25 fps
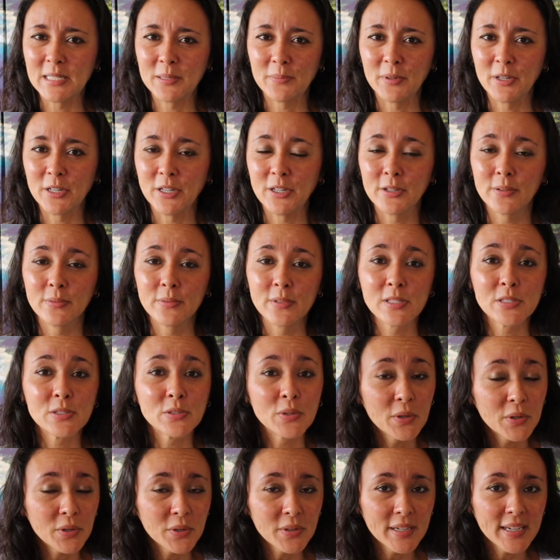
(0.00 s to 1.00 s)
to bring your own
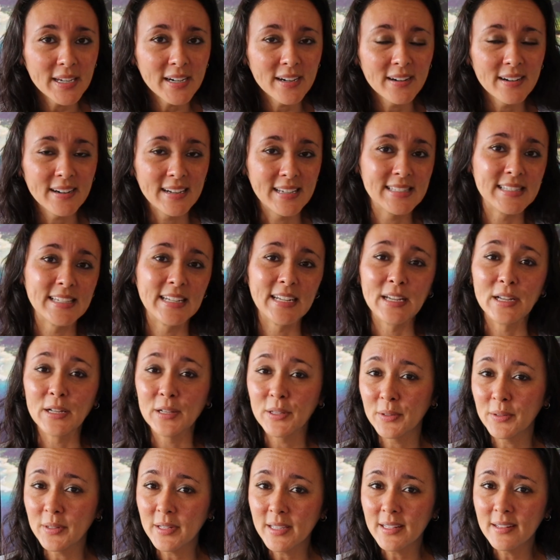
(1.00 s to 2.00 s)
snorkel gear? Is it
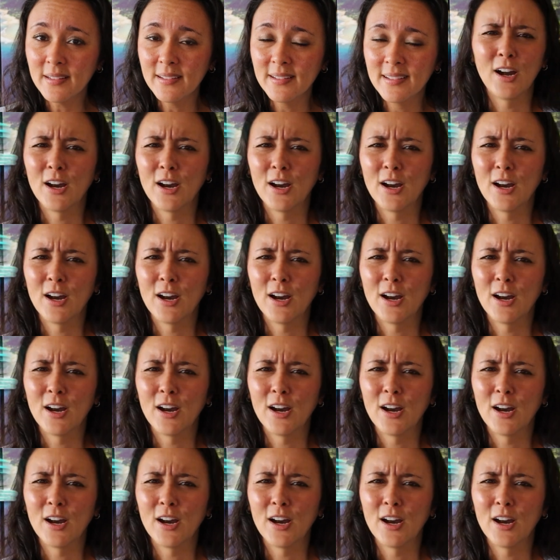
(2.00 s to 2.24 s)
included?